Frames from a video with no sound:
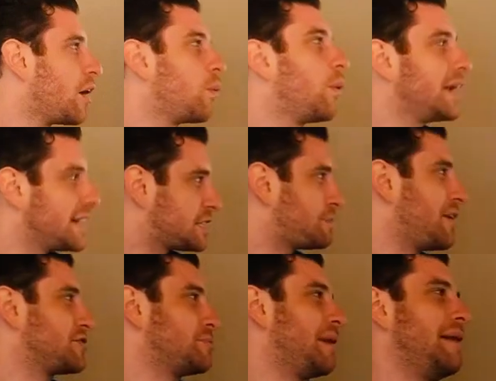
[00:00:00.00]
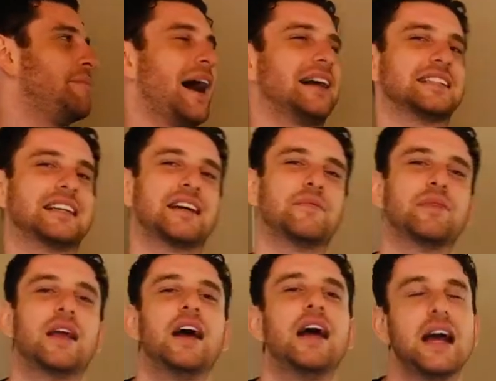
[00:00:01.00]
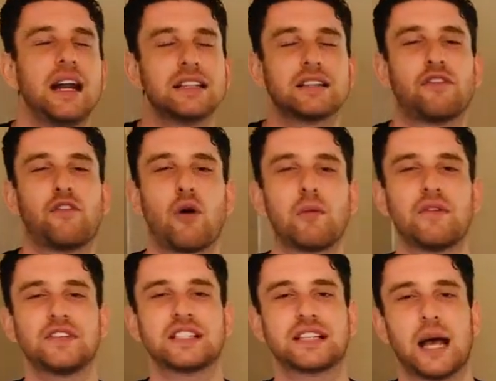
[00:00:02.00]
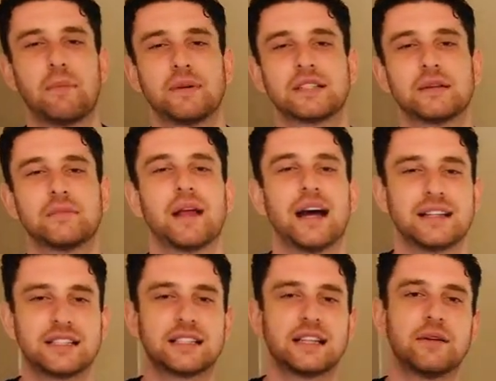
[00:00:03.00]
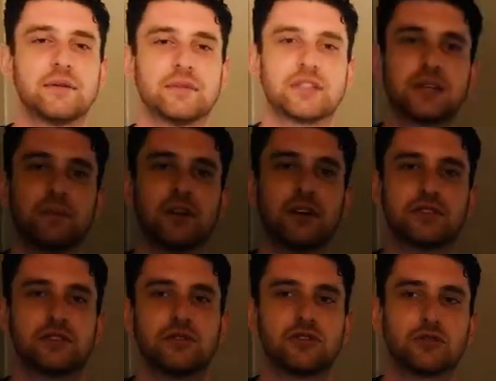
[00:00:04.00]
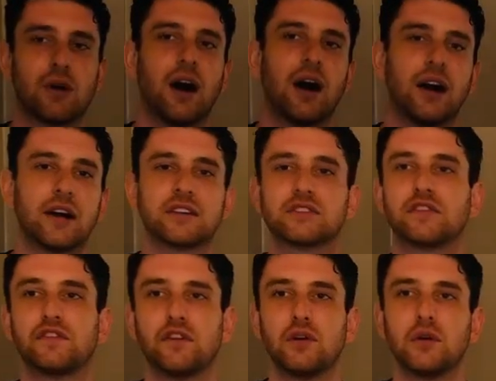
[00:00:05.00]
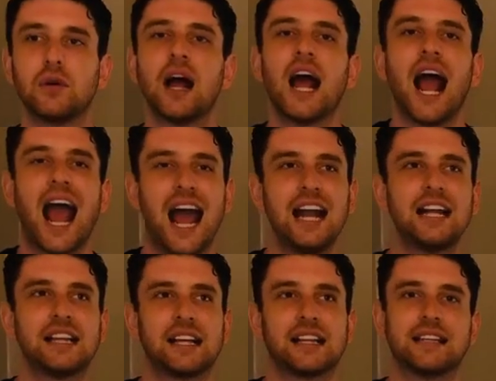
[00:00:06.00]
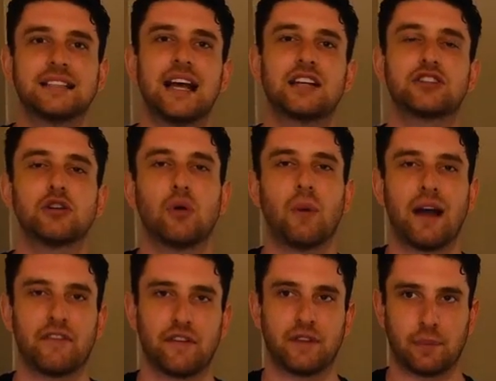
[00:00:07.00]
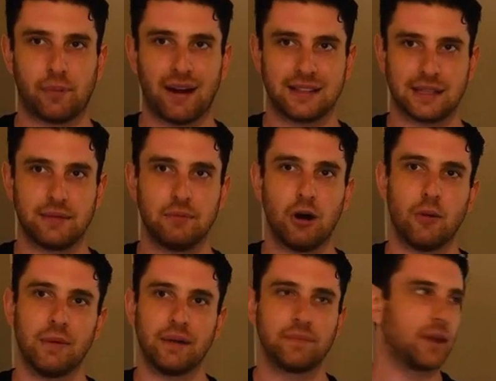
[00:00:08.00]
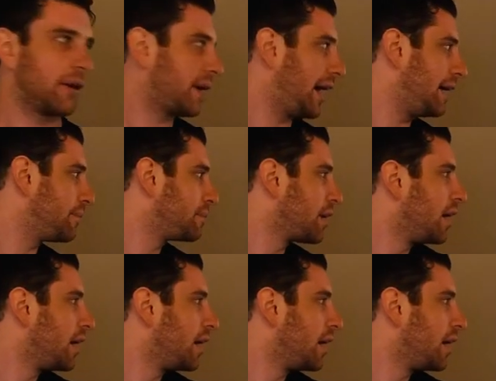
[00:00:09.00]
What is spiritual bypassing? It is a form of escapism that is similar to drugs, food, anything that takes you away from the present moment, okay?